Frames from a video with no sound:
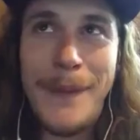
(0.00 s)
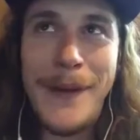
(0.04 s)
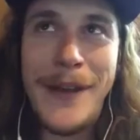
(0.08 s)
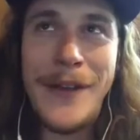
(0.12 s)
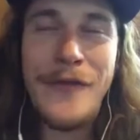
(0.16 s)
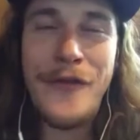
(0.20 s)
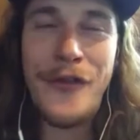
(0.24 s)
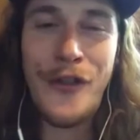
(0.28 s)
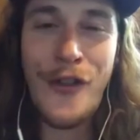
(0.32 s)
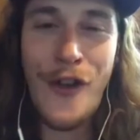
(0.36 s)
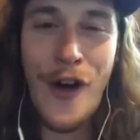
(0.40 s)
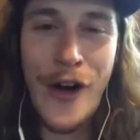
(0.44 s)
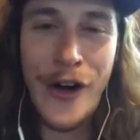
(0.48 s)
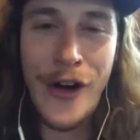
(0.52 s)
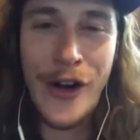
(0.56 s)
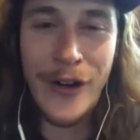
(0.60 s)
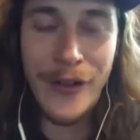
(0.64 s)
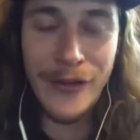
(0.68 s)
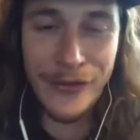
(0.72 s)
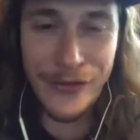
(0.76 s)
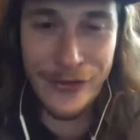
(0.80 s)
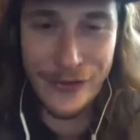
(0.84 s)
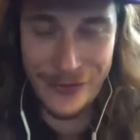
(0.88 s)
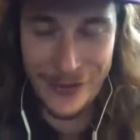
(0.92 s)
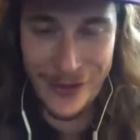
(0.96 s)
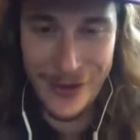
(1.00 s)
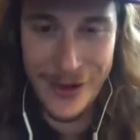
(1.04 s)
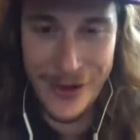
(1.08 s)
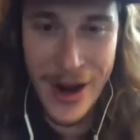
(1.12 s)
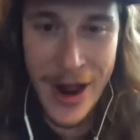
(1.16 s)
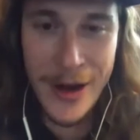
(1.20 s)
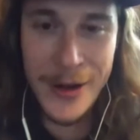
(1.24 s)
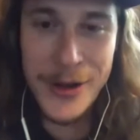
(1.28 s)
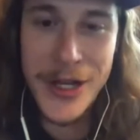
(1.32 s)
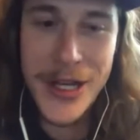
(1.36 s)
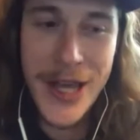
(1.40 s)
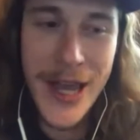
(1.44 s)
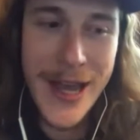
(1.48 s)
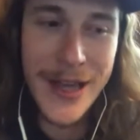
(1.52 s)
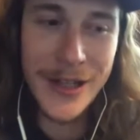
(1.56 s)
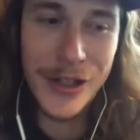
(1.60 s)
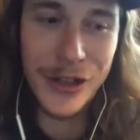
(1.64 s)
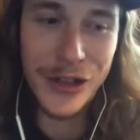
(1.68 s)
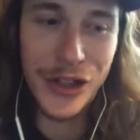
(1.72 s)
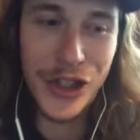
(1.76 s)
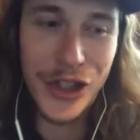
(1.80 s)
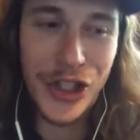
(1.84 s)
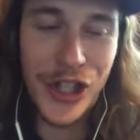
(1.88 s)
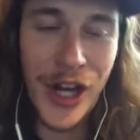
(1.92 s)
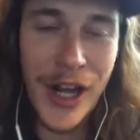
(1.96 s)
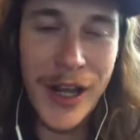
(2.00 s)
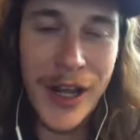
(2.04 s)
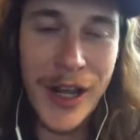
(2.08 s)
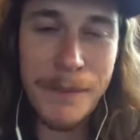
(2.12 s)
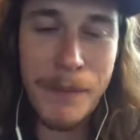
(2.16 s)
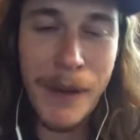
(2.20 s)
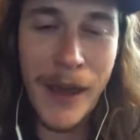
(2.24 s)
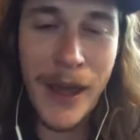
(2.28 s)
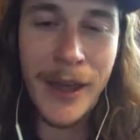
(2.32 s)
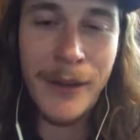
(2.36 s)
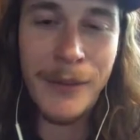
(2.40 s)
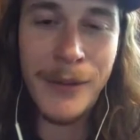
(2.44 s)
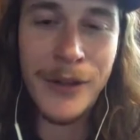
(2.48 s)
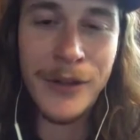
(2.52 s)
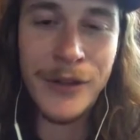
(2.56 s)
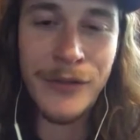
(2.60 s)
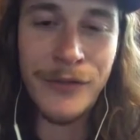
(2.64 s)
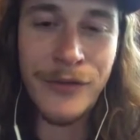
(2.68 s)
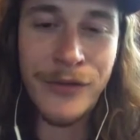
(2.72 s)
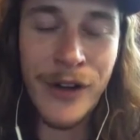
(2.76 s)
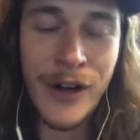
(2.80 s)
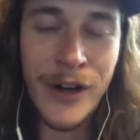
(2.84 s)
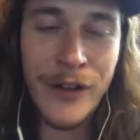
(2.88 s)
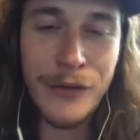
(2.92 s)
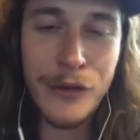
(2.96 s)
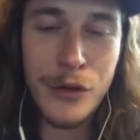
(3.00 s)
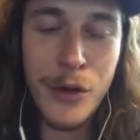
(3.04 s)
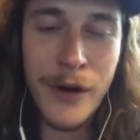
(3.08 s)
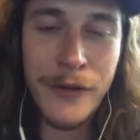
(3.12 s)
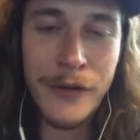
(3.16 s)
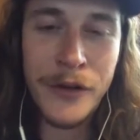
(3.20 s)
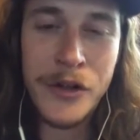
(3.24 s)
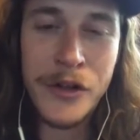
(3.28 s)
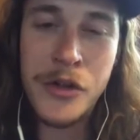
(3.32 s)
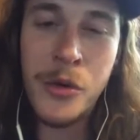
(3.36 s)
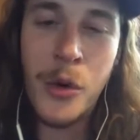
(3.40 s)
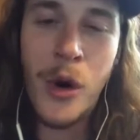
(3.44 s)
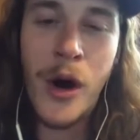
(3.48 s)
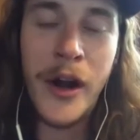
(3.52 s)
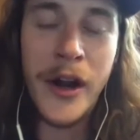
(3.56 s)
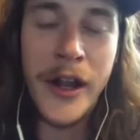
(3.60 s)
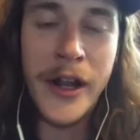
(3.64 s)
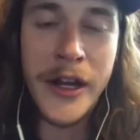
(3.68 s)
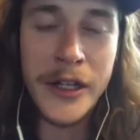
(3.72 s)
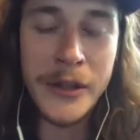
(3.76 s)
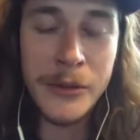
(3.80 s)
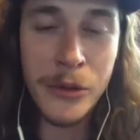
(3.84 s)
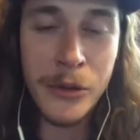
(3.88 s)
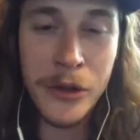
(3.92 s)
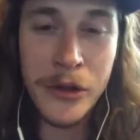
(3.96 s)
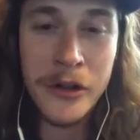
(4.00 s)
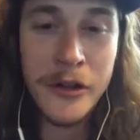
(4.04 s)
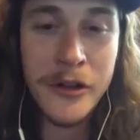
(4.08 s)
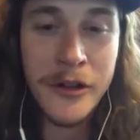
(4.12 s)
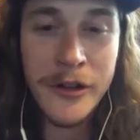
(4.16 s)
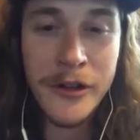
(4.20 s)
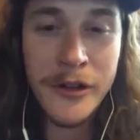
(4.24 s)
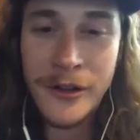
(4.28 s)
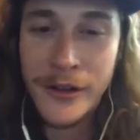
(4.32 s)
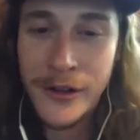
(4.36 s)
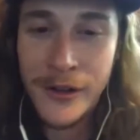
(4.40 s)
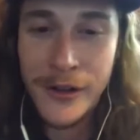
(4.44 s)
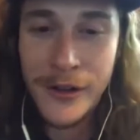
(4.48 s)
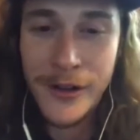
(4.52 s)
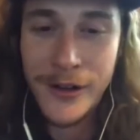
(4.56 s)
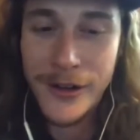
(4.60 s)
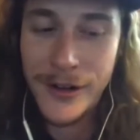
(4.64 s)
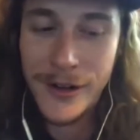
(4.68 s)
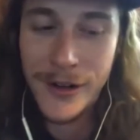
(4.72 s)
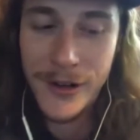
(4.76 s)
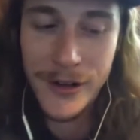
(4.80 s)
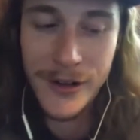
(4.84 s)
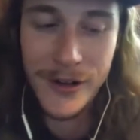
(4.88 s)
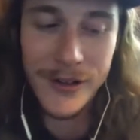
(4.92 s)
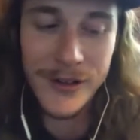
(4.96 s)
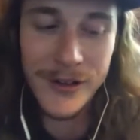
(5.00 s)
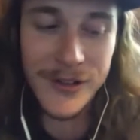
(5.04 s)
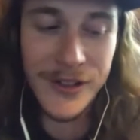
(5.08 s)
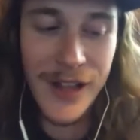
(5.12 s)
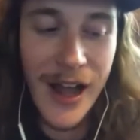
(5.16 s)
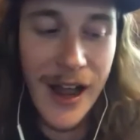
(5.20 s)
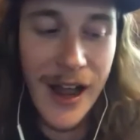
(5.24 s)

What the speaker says: in front of. You can't just shake babies in front of whoever you want anymore. It's not